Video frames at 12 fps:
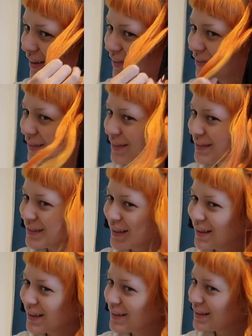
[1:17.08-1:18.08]
We'll
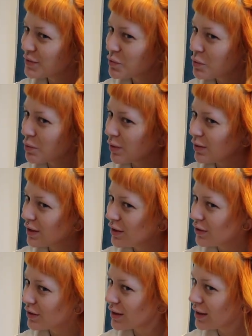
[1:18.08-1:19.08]
see. This will probably
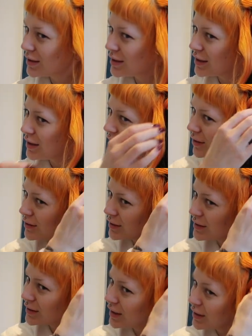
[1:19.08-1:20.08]
look like shit,
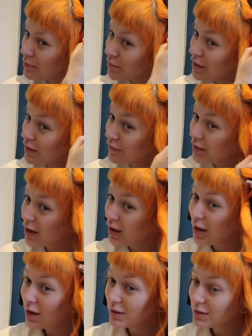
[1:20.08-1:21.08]
honestly. But if
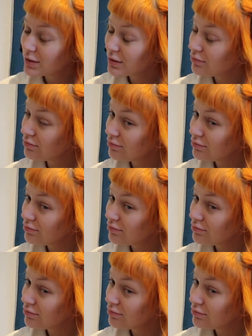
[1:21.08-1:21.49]
not,